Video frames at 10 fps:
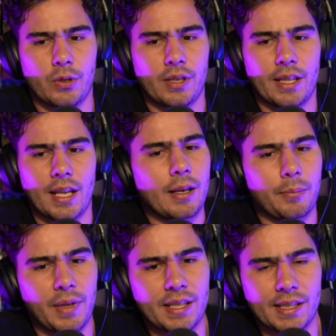and then
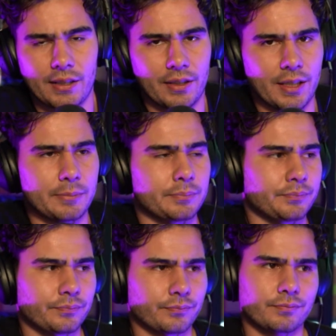basically
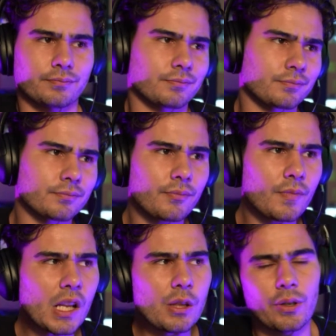
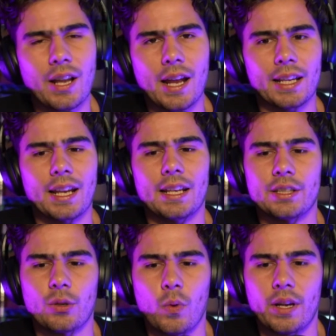they'll kind of get
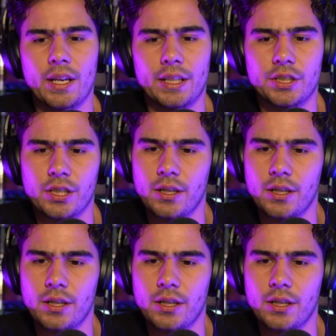into one niche.